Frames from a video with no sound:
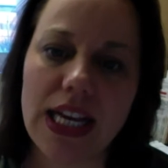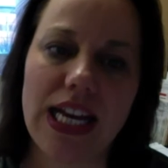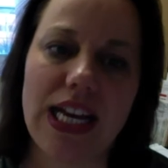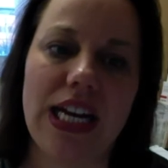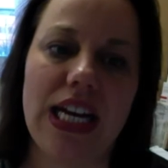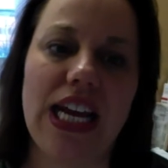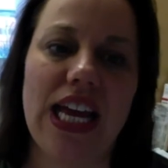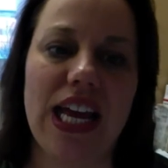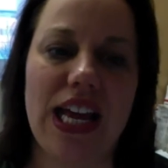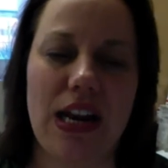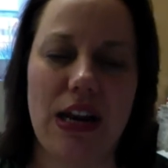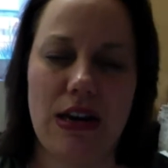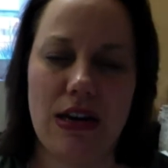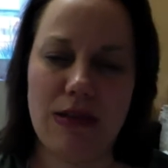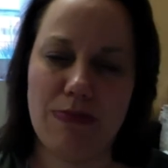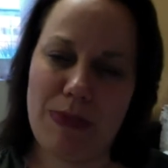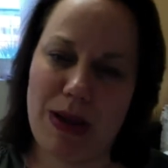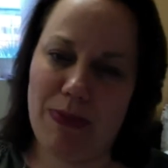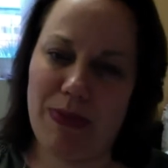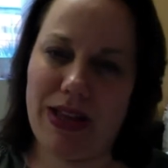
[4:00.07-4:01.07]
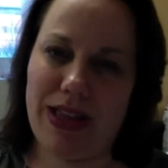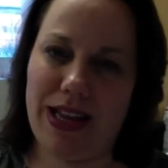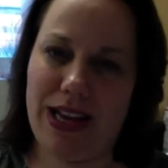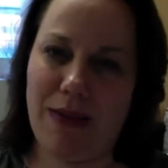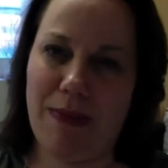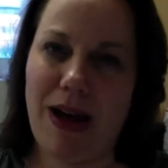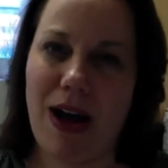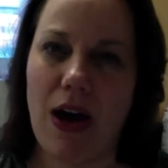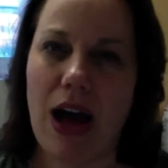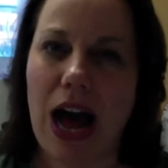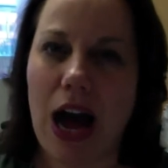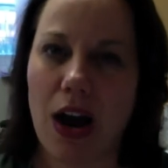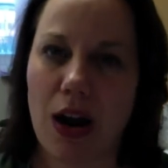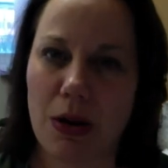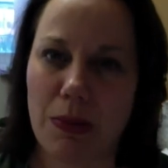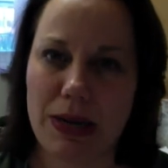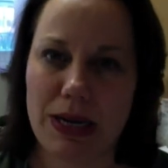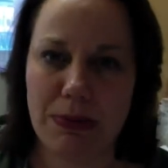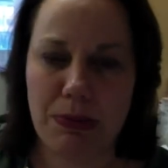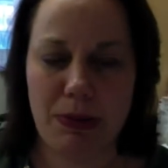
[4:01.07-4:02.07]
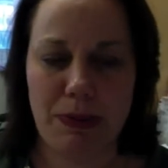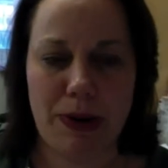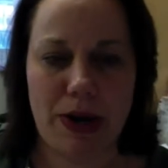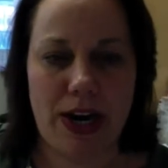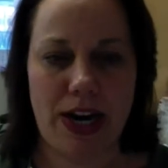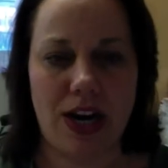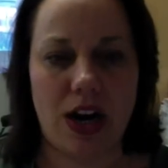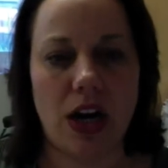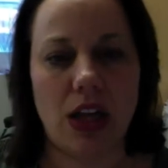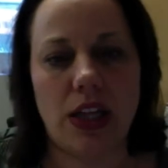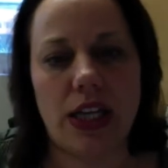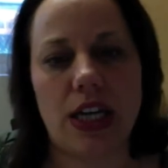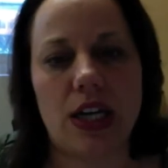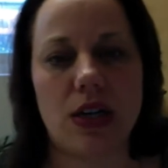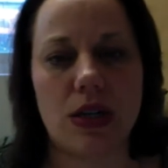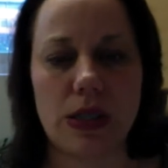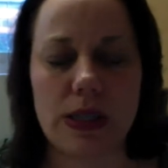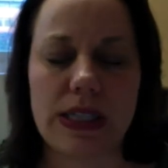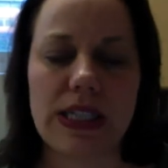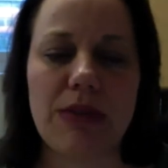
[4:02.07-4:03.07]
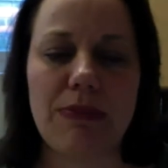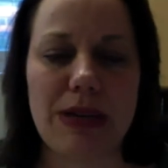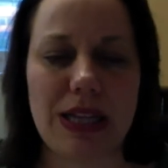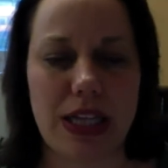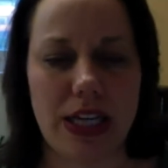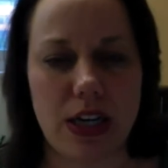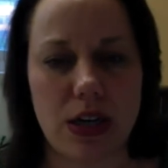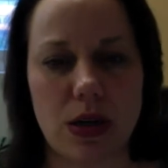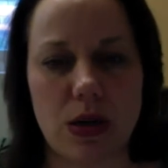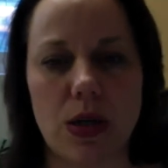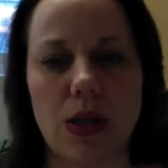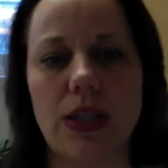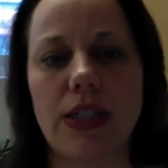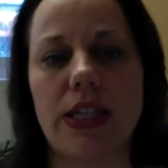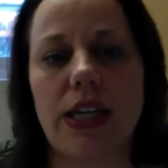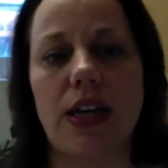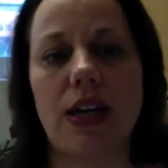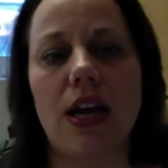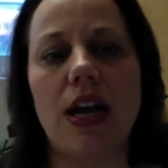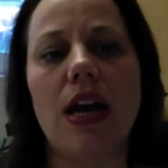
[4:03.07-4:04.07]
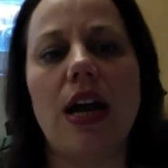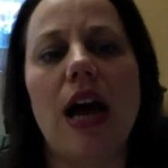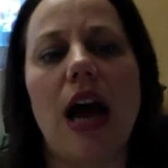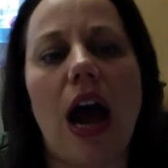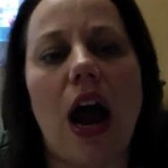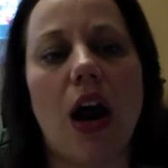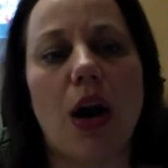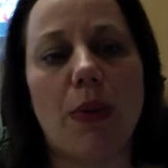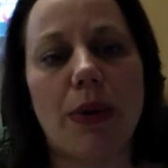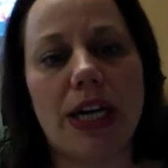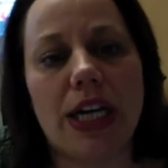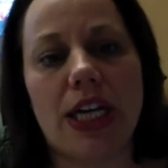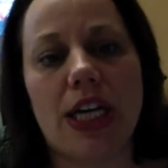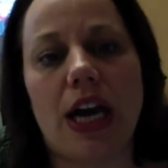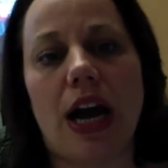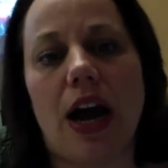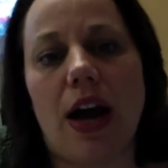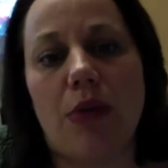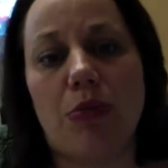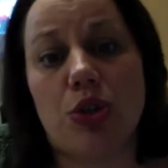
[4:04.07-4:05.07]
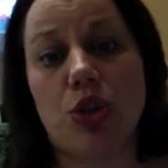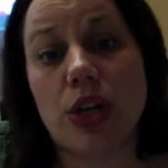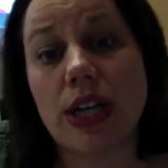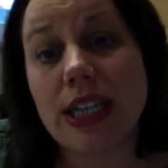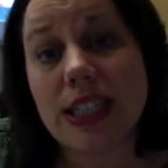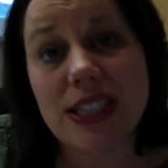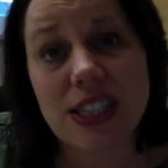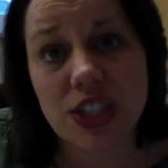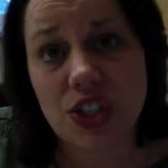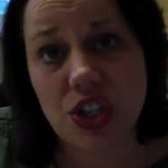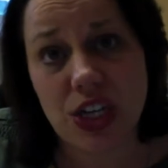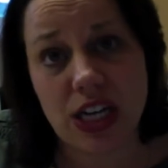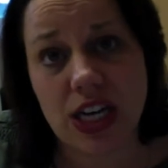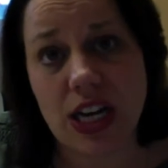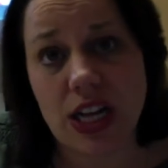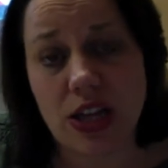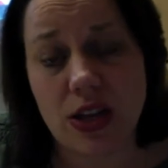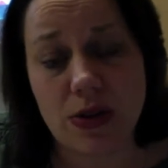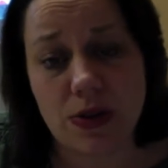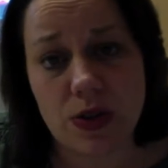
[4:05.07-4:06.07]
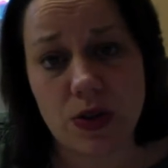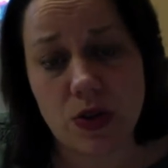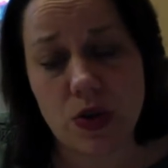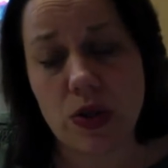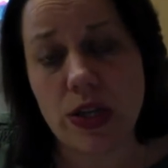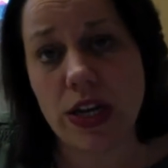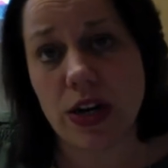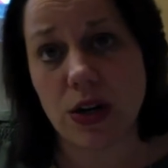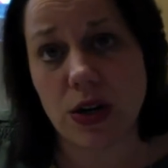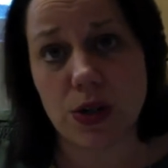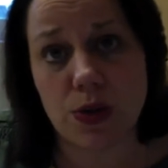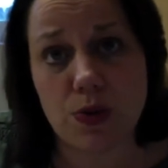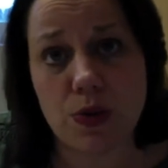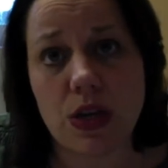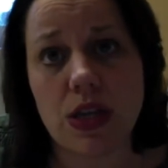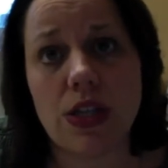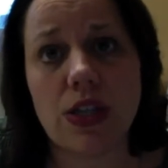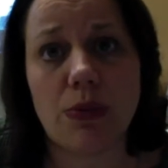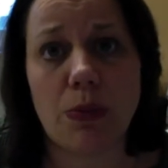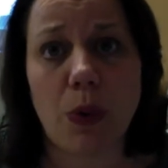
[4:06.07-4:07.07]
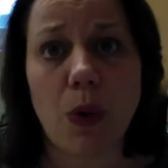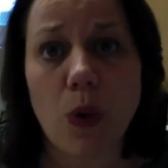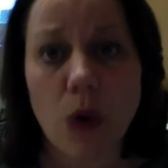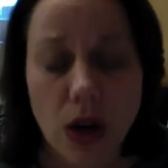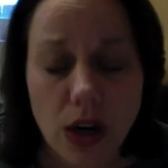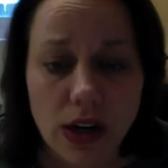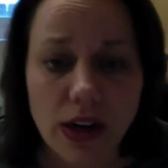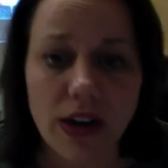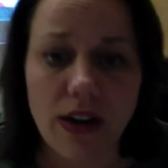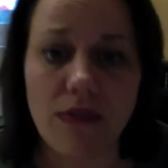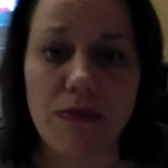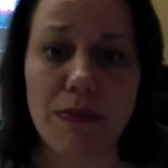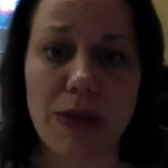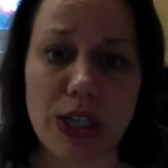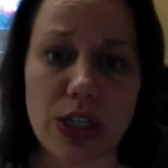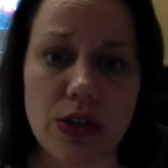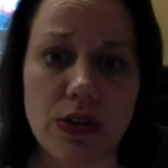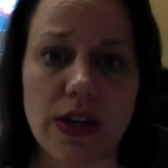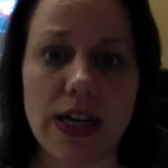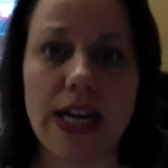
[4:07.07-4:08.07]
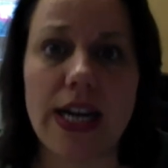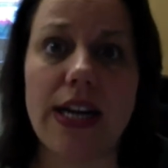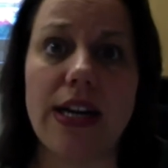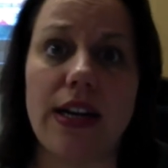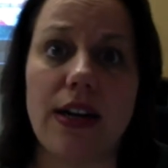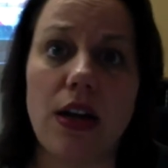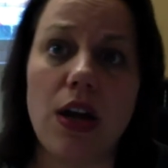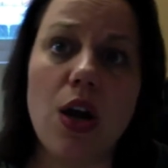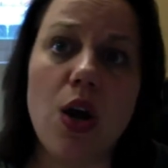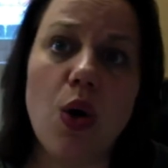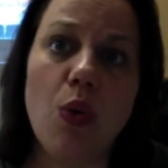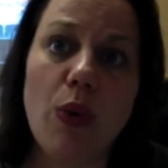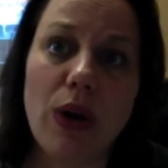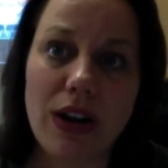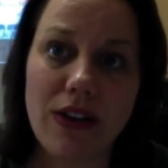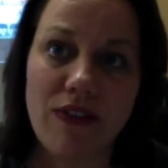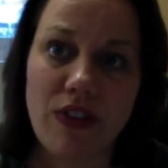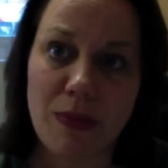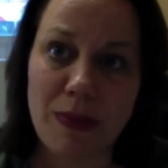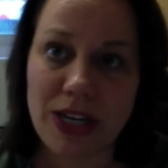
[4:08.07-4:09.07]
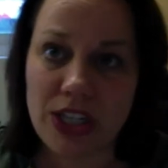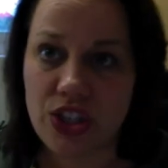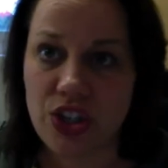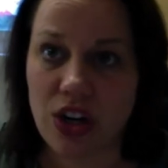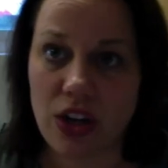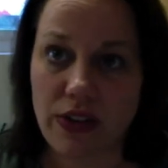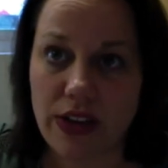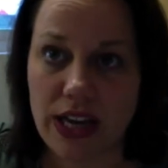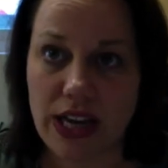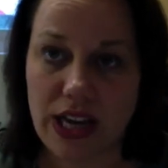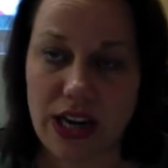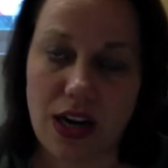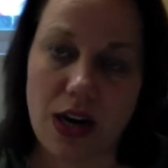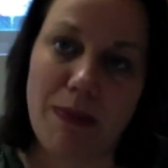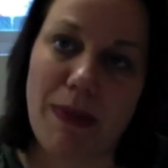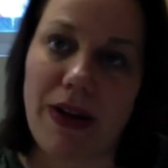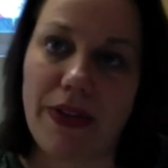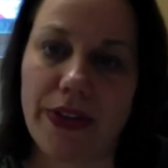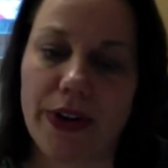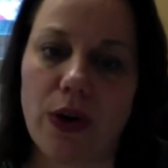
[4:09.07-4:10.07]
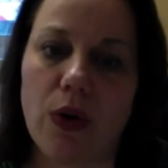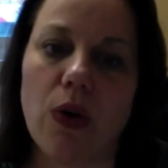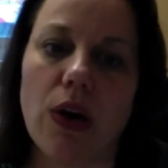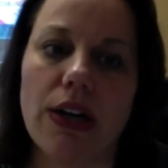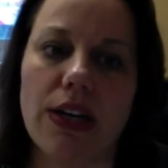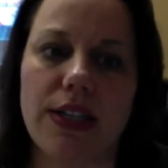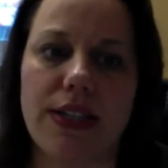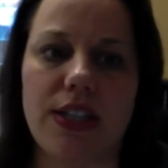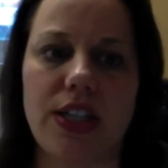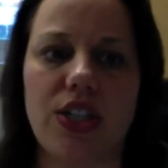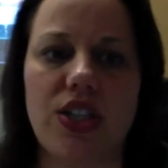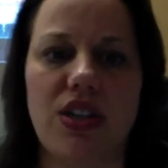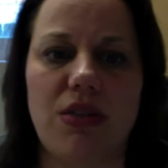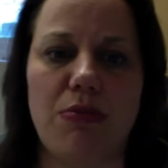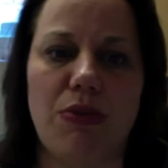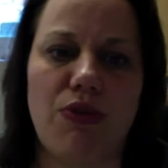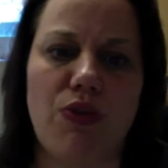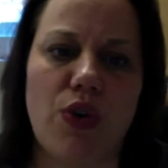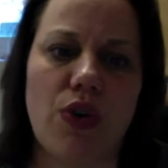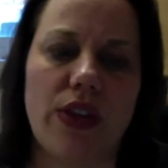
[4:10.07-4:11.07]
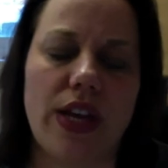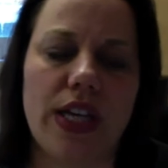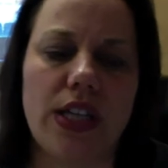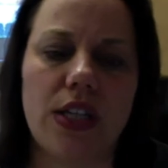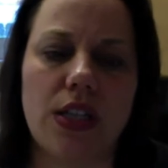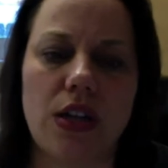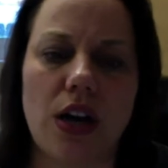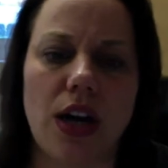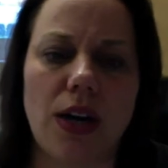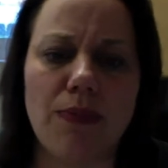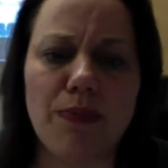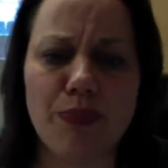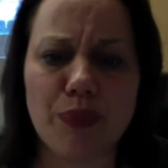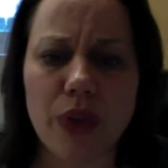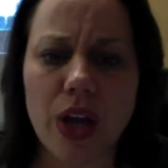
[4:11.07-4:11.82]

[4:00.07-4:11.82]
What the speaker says: And again, maybe think about how are we preparing our leaders to be leaders, and are we transitioning in those new leaders with support of mentoring, and what information are they getting about their organization before they start.